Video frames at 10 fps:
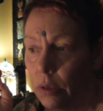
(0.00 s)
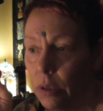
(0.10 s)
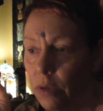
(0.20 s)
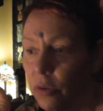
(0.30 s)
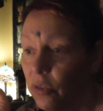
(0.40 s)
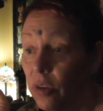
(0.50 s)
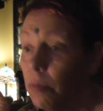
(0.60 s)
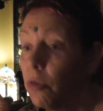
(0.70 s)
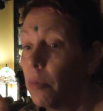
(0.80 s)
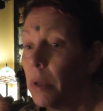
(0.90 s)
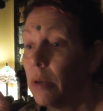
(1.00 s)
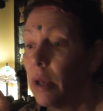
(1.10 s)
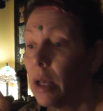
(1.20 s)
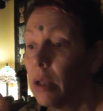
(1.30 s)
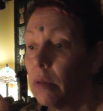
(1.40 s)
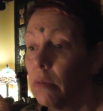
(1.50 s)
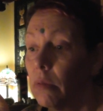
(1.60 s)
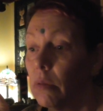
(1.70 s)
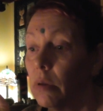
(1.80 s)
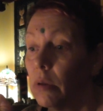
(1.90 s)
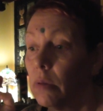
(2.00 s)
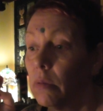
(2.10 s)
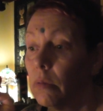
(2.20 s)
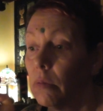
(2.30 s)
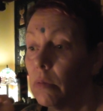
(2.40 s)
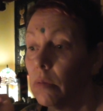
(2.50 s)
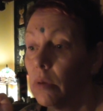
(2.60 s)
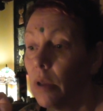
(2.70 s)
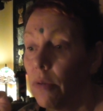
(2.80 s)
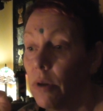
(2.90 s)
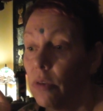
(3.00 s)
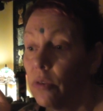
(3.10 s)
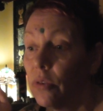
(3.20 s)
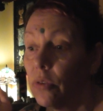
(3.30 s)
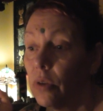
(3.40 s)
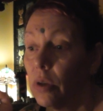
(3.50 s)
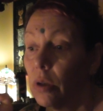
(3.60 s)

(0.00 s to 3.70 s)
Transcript: it does seem to me that there is